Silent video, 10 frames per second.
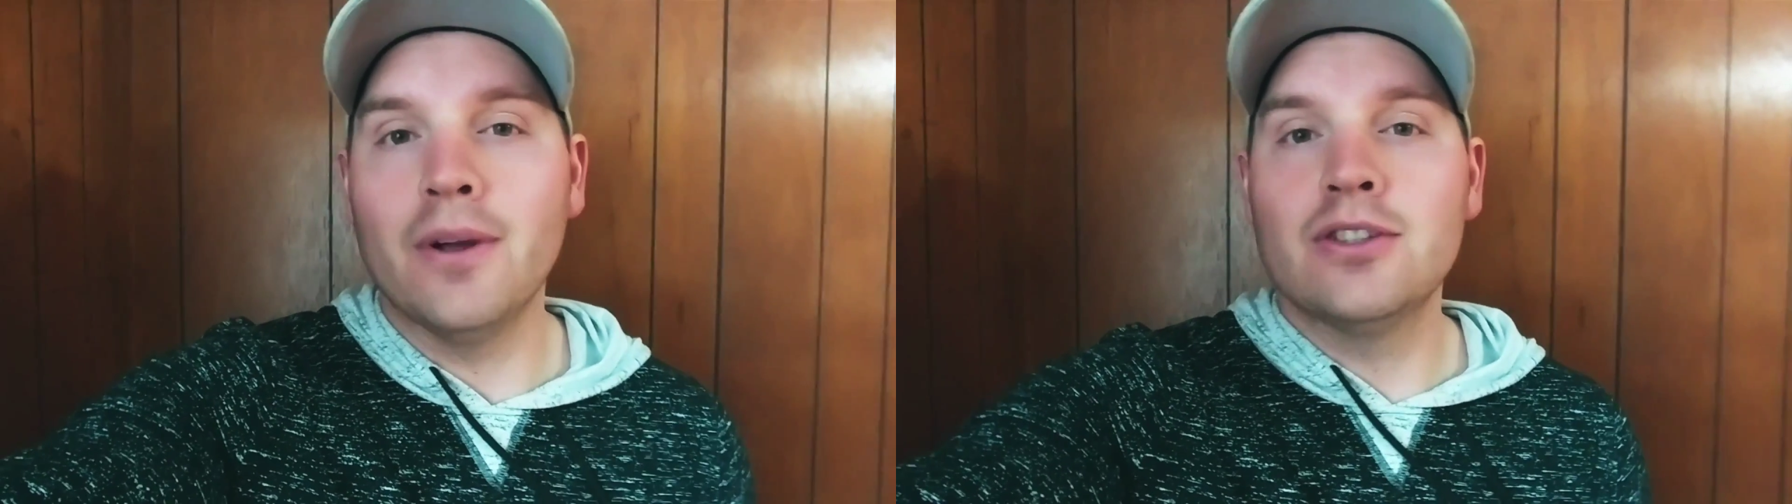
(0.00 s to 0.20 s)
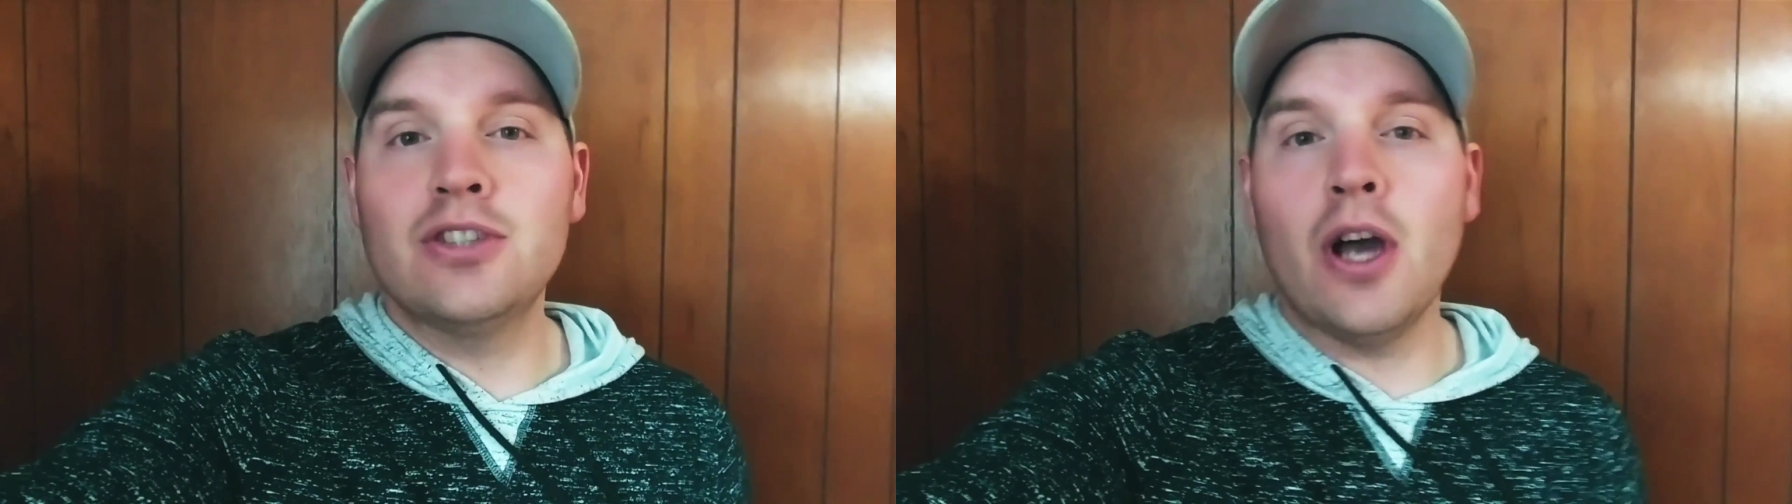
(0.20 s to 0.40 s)

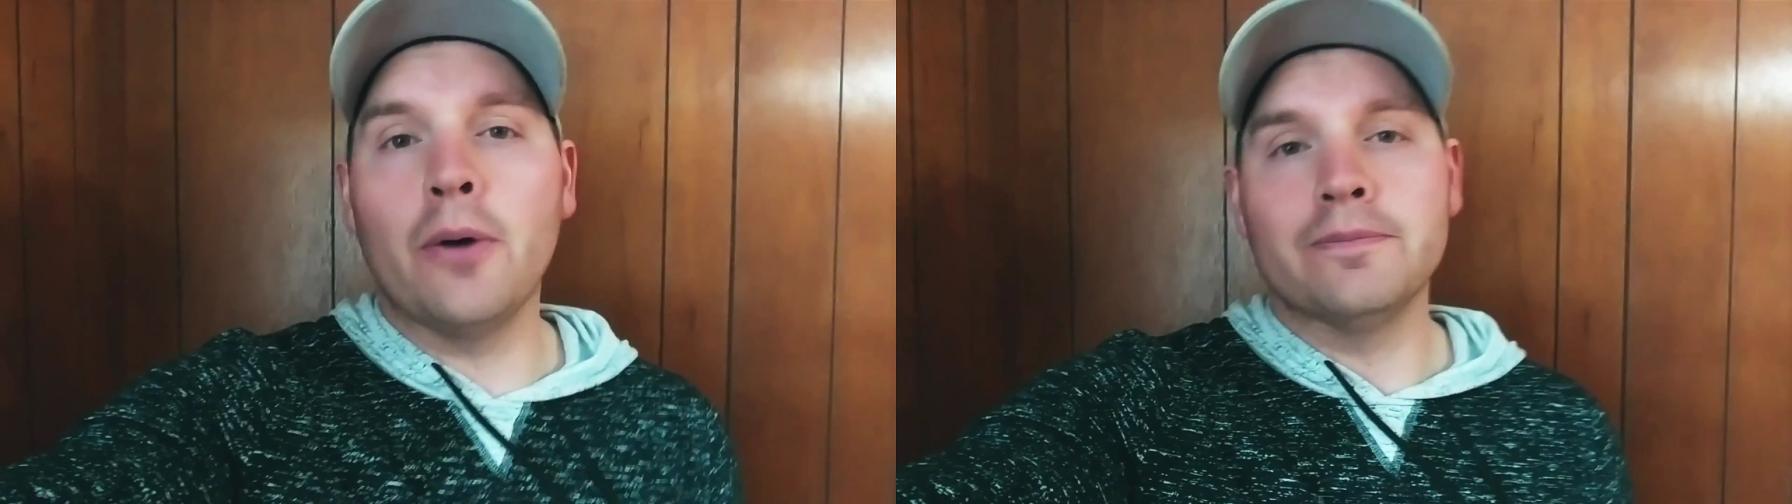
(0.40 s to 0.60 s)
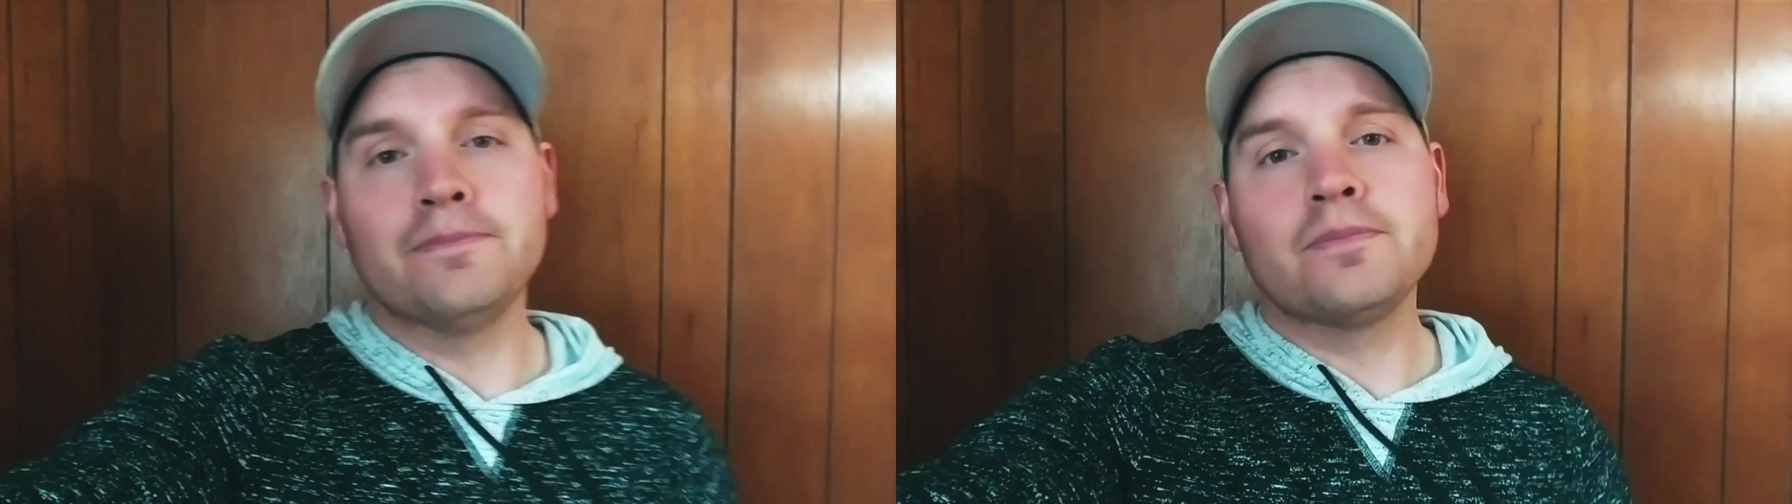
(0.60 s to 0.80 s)

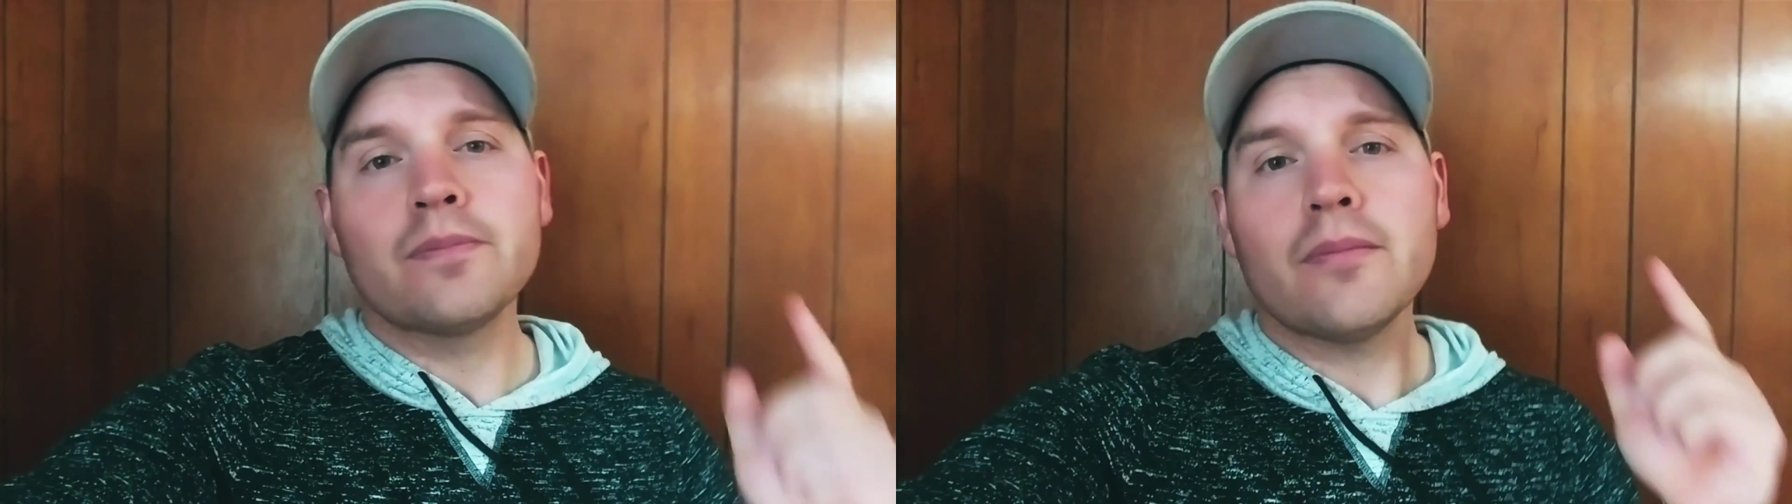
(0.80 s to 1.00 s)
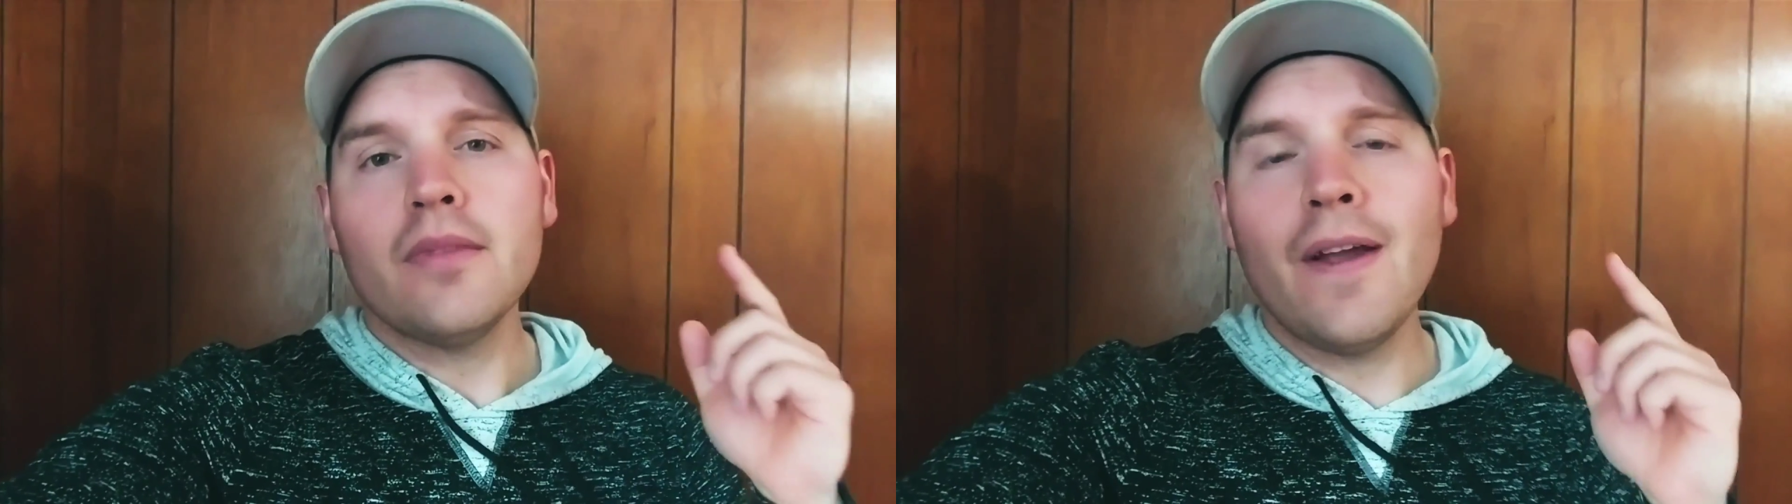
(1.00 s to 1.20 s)
So,
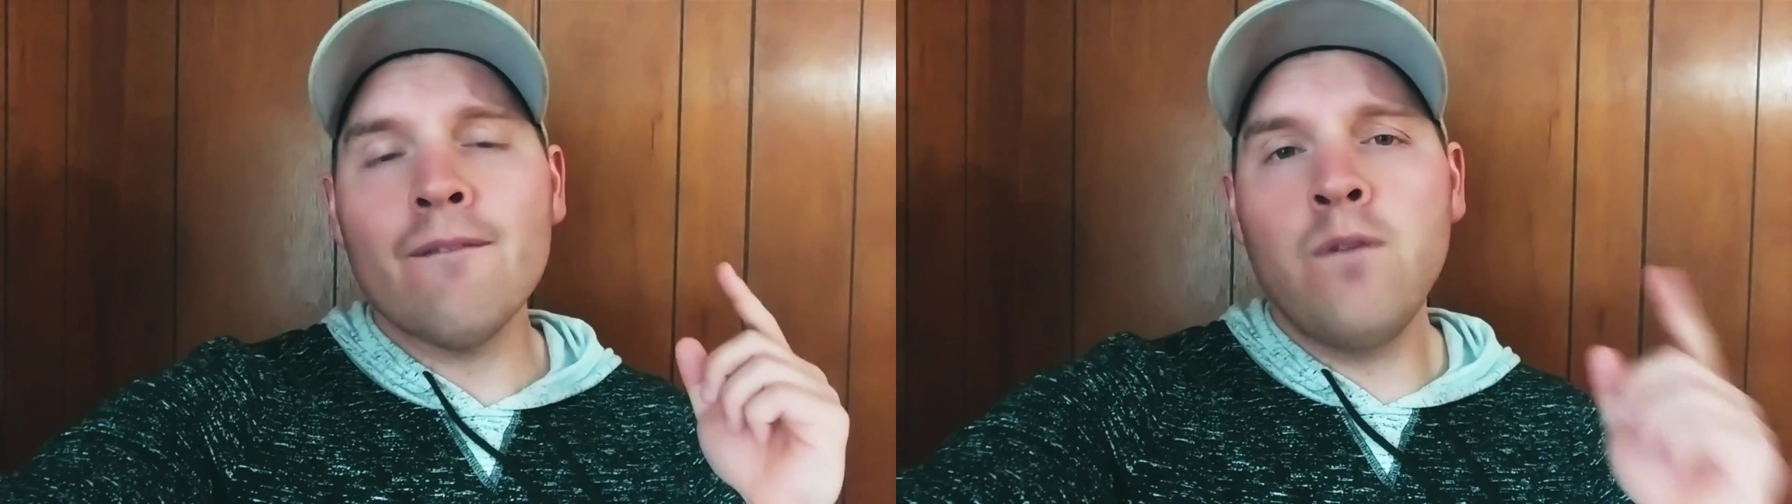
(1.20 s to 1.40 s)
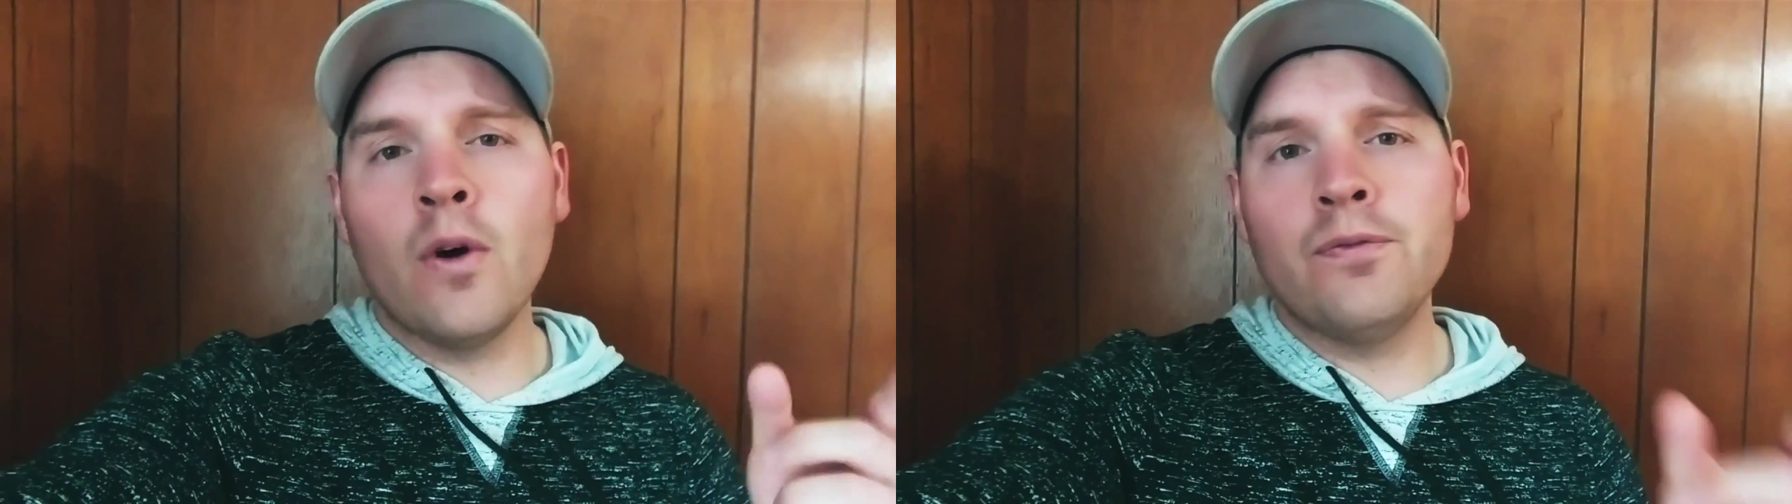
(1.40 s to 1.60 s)

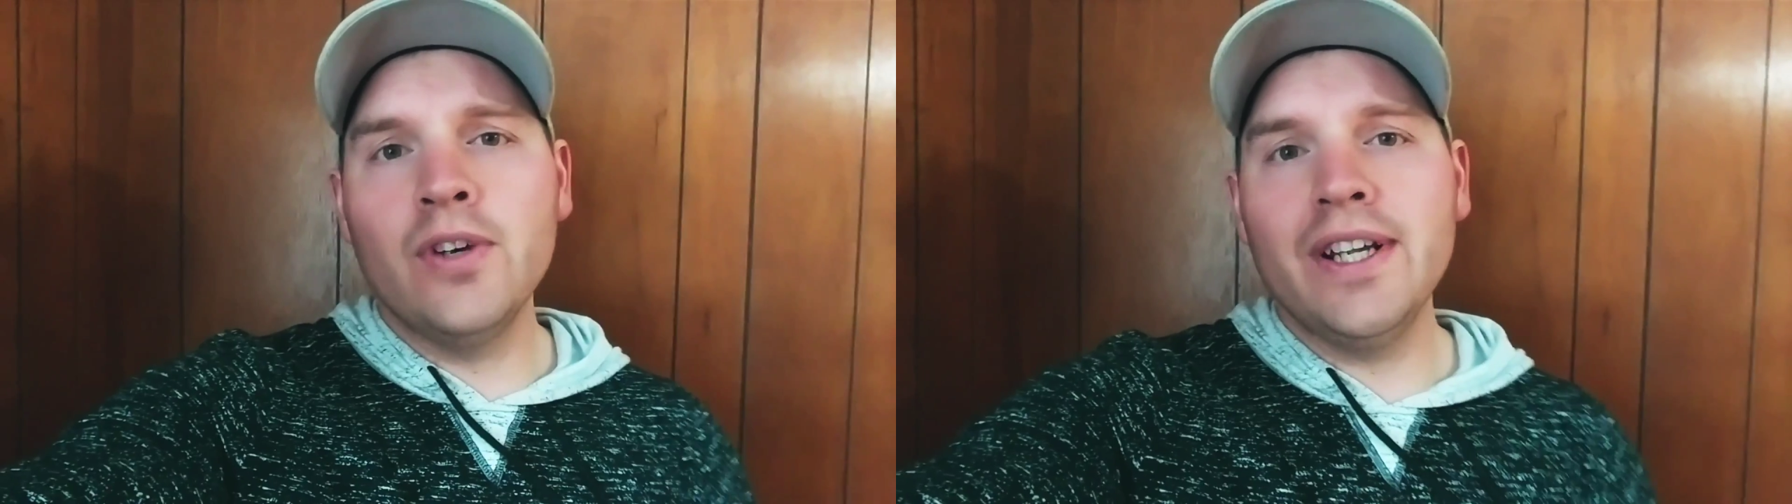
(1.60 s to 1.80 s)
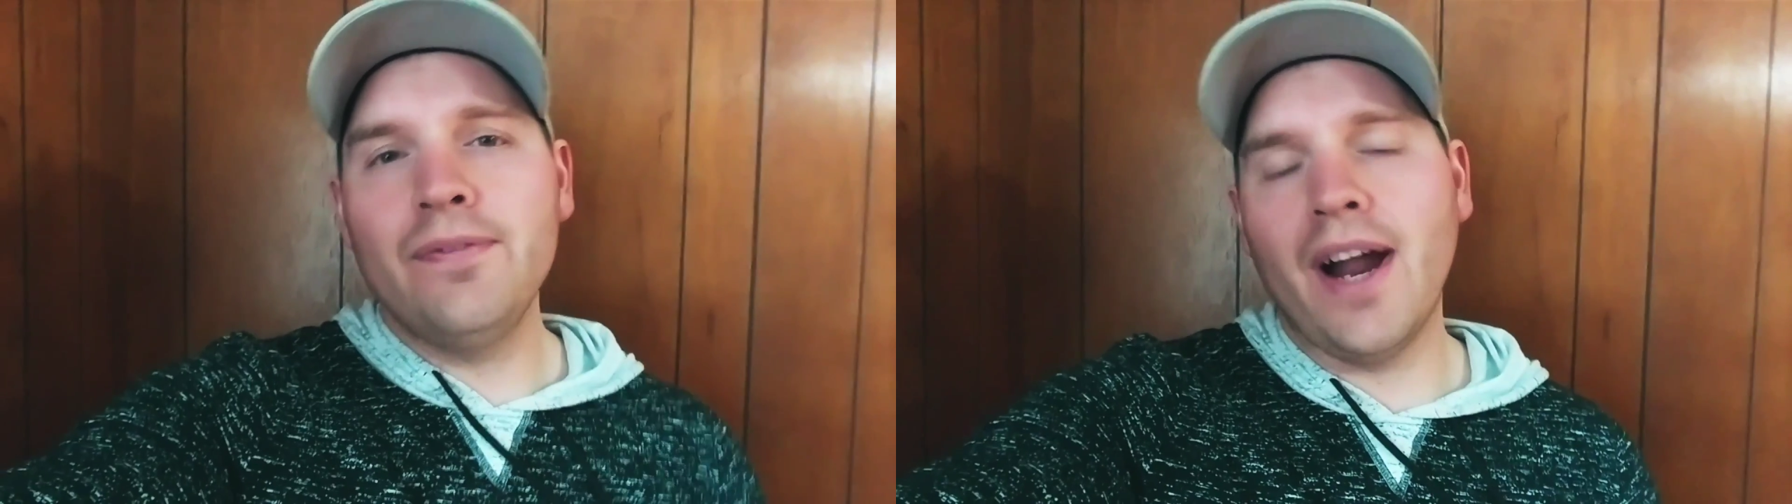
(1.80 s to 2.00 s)
for
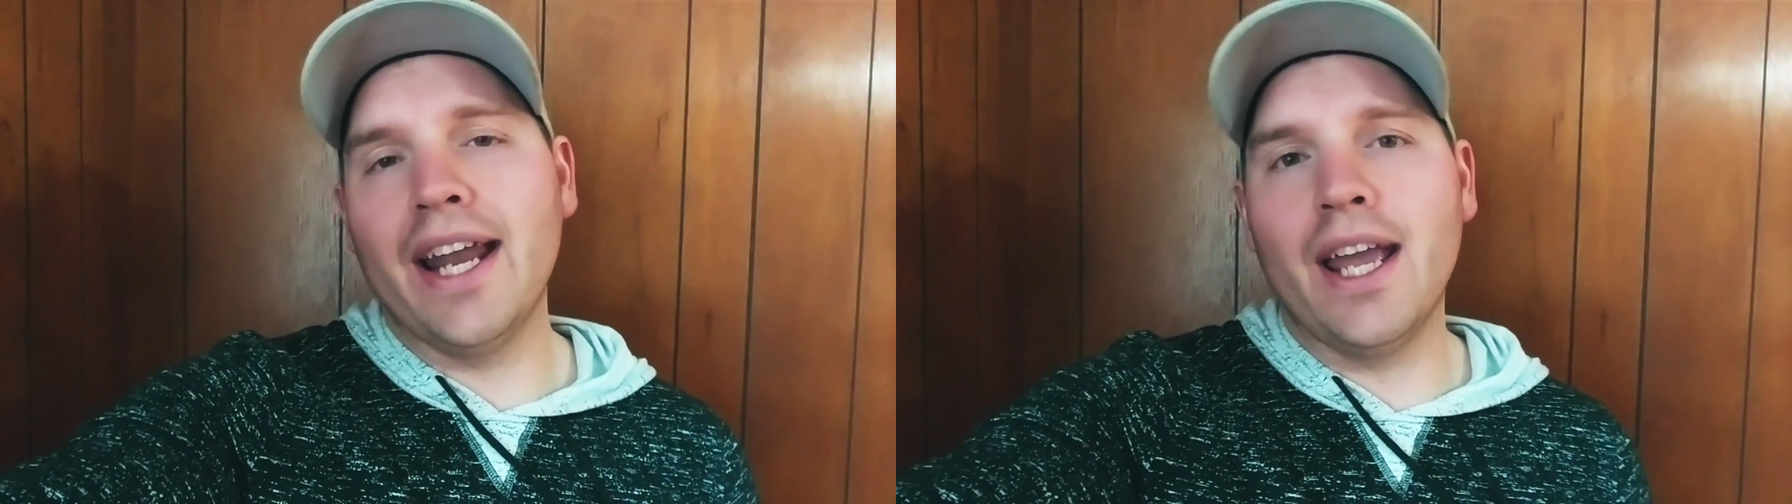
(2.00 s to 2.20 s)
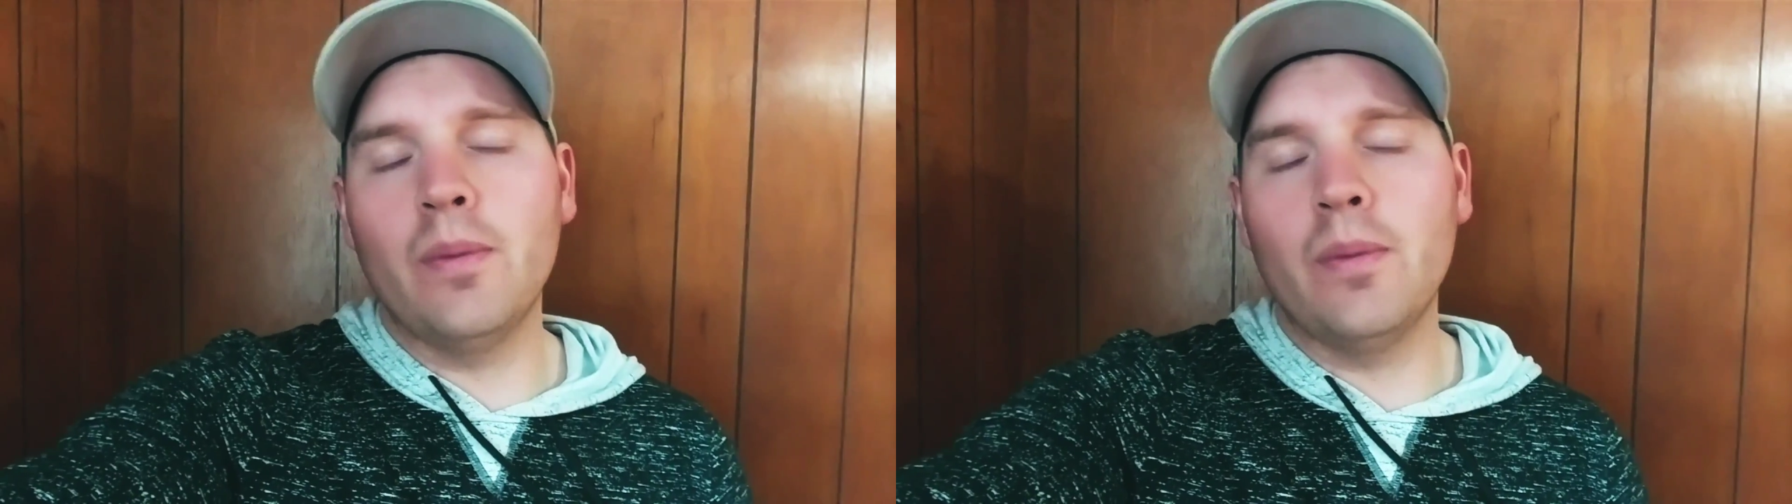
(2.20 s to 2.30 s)
Free Friday,